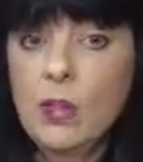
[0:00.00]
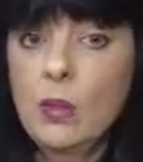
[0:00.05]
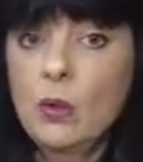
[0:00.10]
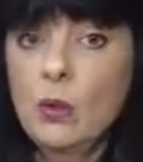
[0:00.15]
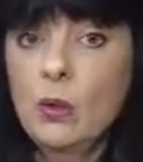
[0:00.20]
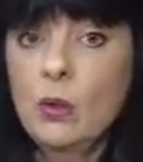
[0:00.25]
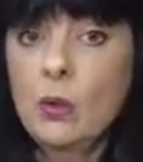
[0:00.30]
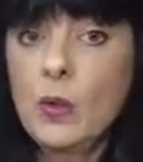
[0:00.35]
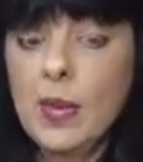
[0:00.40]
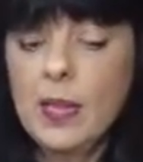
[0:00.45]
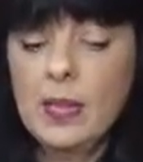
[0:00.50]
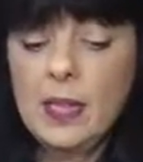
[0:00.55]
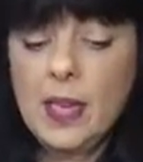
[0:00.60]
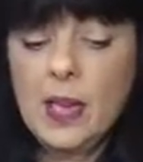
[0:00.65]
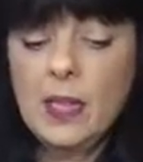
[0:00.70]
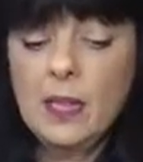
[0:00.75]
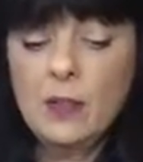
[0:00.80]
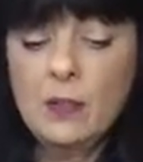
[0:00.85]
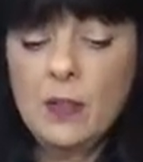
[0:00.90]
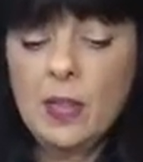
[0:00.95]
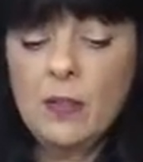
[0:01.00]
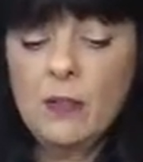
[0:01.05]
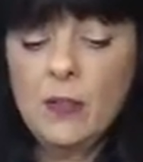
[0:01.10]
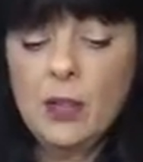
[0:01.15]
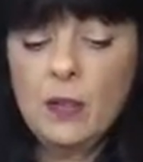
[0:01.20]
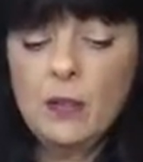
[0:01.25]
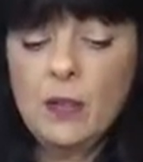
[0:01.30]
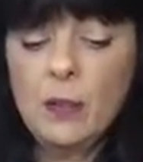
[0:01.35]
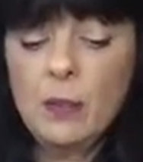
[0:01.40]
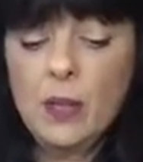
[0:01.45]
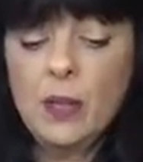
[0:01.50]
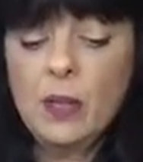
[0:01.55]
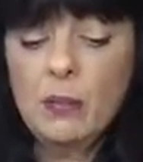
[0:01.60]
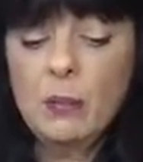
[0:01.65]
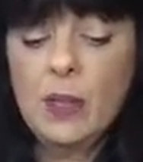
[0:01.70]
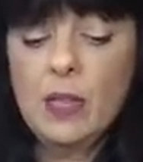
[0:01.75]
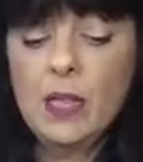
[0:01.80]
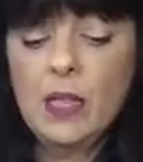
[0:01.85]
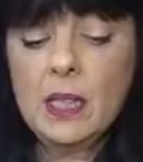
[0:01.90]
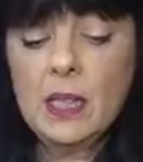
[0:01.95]
Don't do anything else with it, just for about a
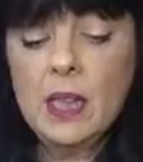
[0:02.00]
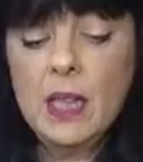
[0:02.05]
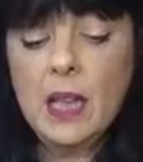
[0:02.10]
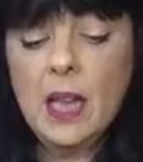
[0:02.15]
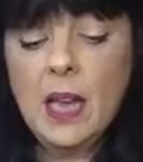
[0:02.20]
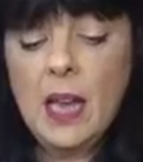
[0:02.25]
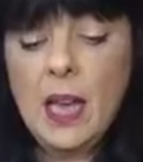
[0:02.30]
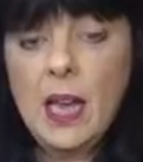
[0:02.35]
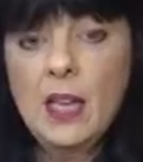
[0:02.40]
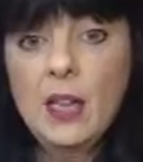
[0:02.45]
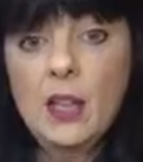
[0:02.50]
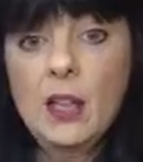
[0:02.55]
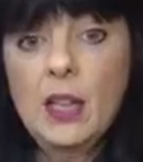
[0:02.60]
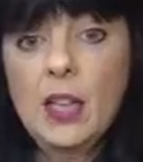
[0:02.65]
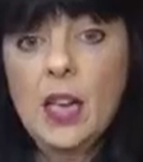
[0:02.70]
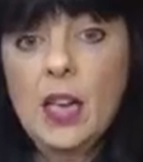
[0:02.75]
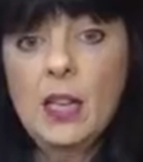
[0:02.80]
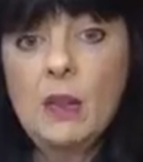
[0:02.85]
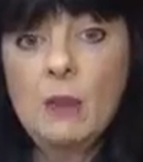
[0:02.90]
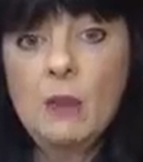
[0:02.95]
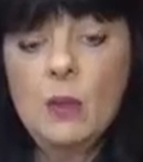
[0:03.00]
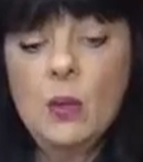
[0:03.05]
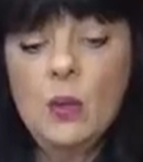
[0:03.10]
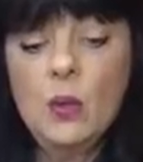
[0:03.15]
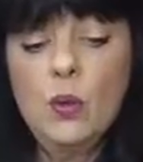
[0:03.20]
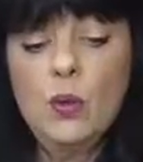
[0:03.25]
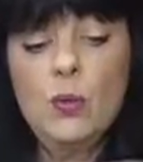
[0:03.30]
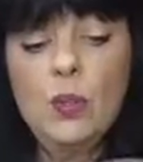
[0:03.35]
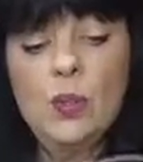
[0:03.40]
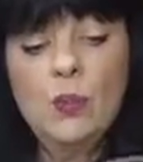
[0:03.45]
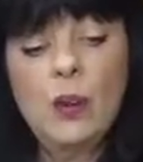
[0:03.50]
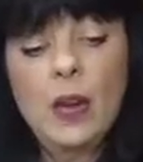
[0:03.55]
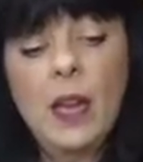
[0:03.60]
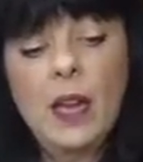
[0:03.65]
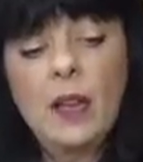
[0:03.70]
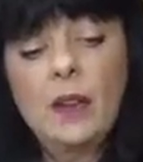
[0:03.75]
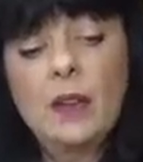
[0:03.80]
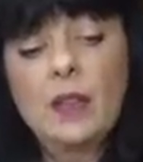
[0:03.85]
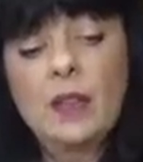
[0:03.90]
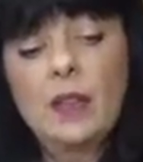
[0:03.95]
minute. And you can kind of move it
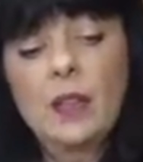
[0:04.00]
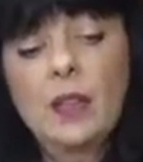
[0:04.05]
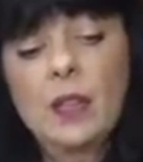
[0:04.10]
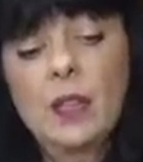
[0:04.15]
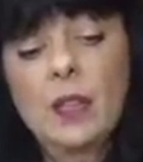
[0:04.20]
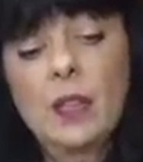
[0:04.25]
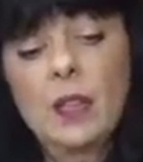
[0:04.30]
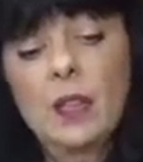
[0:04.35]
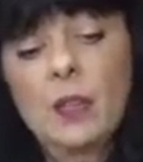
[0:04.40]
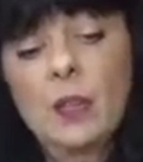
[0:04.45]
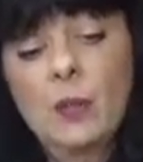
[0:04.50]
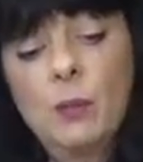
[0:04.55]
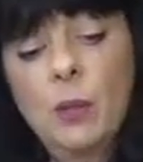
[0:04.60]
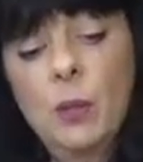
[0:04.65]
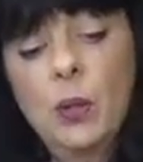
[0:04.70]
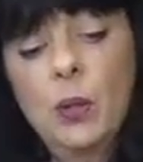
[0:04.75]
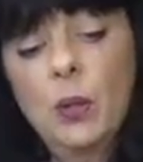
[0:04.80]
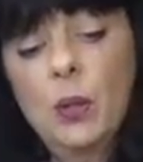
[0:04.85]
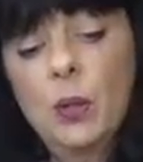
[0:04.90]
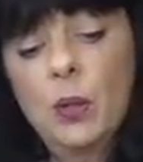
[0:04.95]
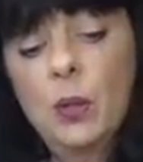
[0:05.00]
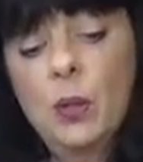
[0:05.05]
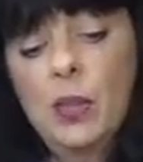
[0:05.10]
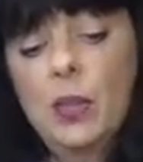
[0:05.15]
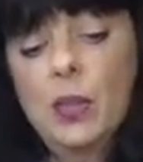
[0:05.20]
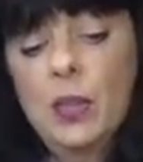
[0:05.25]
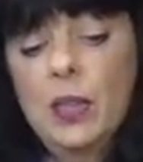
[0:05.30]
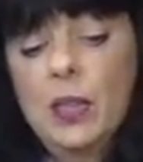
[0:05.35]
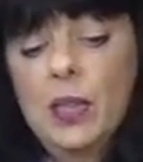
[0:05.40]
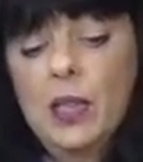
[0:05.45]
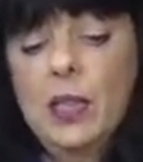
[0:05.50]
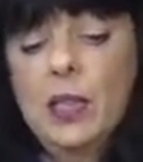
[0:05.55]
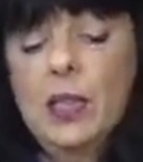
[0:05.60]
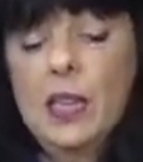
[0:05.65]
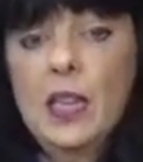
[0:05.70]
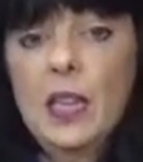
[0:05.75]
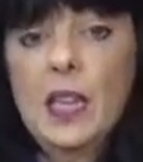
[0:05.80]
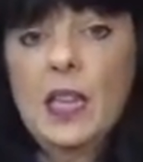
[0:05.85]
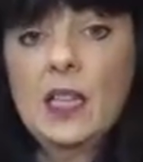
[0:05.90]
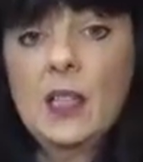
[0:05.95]
around the bowl to
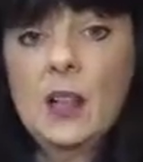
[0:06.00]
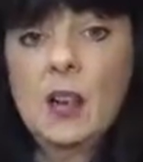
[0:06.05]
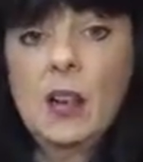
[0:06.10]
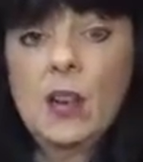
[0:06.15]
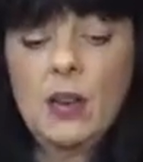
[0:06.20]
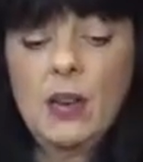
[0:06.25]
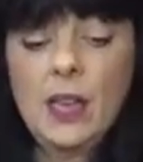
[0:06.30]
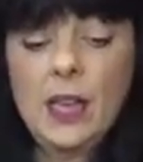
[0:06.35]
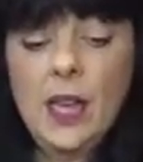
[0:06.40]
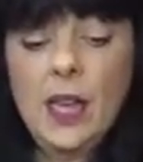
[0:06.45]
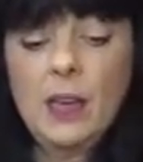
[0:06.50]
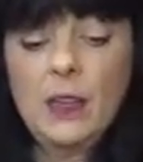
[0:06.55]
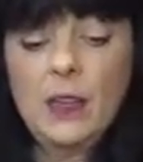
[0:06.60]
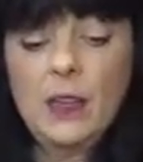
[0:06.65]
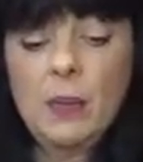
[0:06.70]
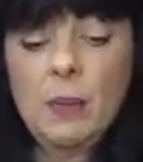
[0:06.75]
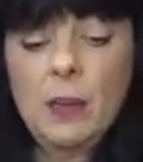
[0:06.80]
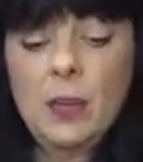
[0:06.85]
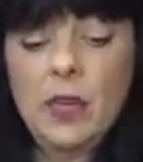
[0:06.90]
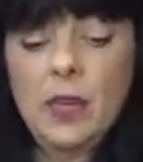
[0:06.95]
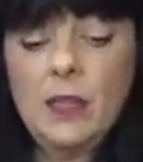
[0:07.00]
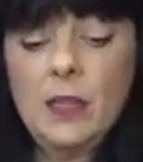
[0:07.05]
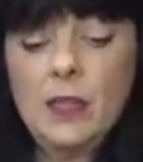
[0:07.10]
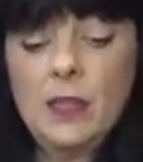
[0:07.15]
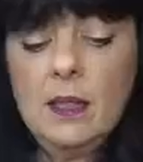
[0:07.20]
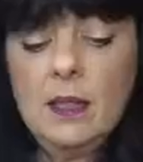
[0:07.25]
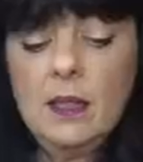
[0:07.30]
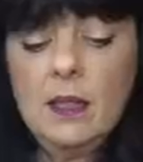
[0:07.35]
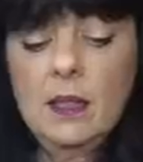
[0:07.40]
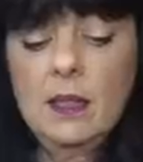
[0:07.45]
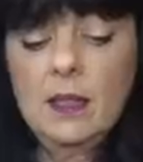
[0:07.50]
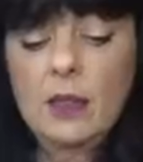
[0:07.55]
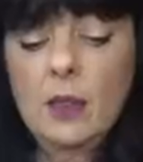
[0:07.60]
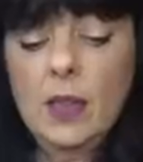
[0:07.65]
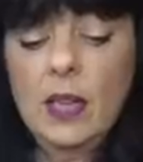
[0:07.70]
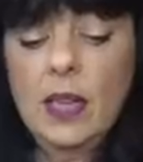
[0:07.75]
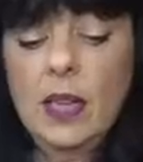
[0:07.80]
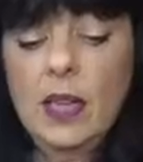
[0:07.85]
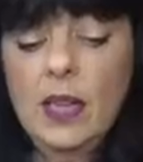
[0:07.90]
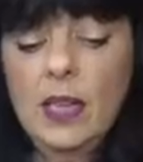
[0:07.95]
get all the extra pieces, so you
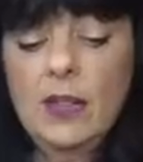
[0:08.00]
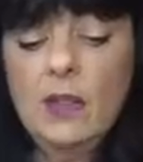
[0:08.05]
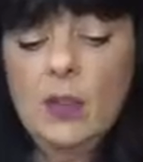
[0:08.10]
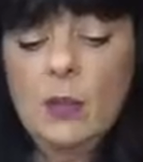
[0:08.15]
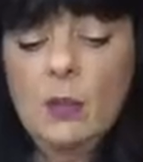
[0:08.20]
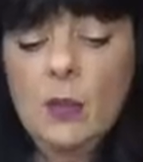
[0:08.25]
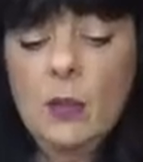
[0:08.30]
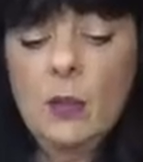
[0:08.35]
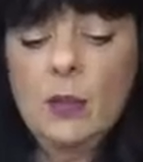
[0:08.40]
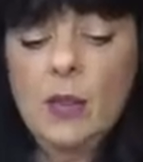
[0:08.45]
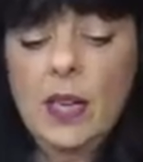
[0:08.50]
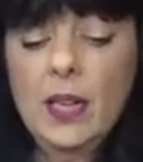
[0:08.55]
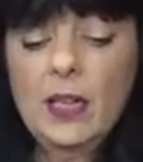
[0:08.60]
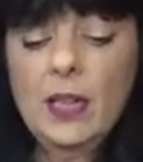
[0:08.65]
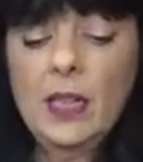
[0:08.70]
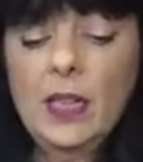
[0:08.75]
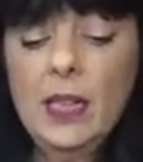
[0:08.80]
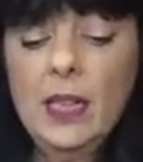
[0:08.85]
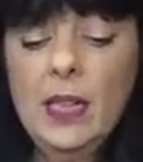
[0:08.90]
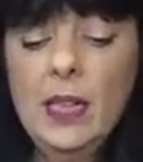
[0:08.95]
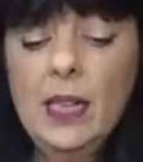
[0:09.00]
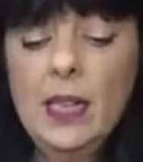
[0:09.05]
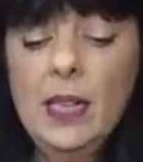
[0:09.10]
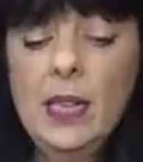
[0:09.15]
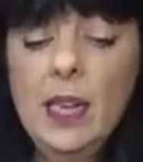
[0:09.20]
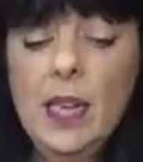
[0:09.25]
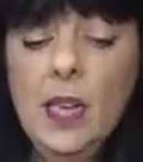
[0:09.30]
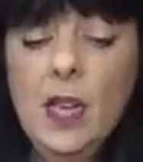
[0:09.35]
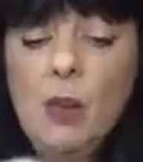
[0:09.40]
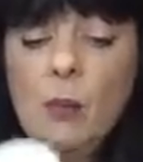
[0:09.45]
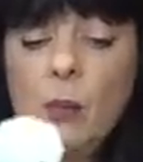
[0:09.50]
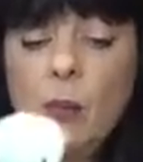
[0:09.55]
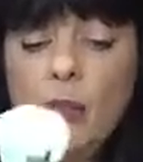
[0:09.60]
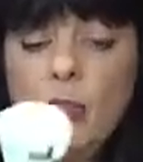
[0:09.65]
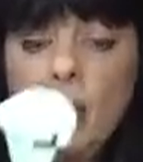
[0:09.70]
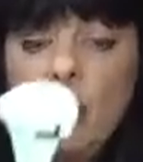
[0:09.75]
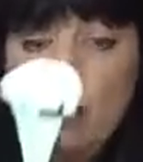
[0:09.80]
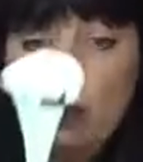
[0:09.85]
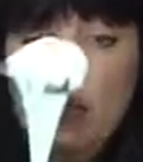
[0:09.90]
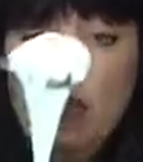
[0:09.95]
can kind of leave your bowl nice and clean. But you
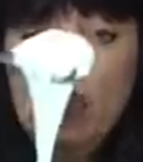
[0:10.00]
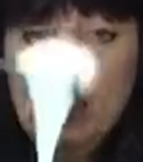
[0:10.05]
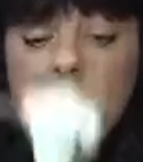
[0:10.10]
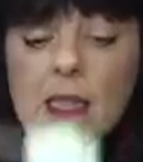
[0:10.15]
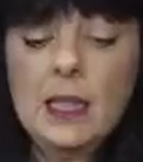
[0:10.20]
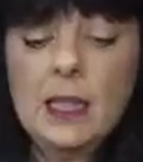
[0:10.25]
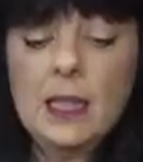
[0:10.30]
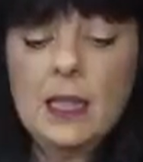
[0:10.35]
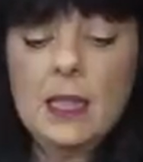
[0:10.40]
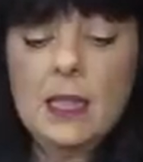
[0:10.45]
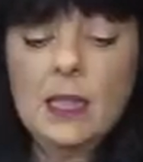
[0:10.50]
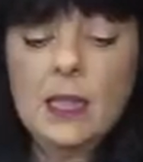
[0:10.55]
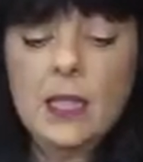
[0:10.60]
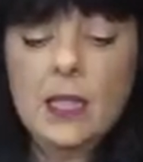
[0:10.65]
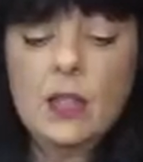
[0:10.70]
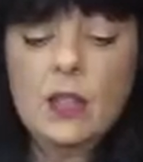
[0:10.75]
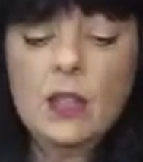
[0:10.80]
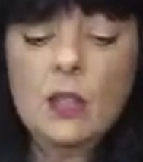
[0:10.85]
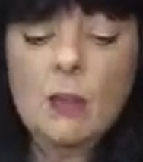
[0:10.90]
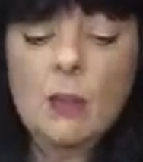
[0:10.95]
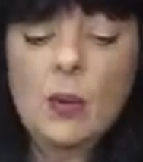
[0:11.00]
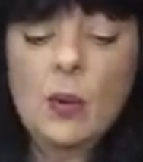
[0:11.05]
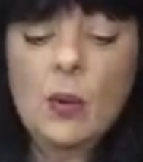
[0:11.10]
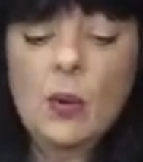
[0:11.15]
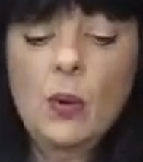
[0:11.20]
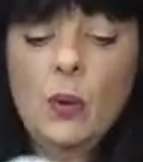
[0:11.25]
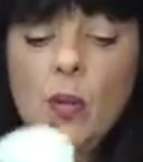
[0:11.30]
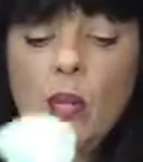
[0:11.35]
see the way it's still sticking to the bowl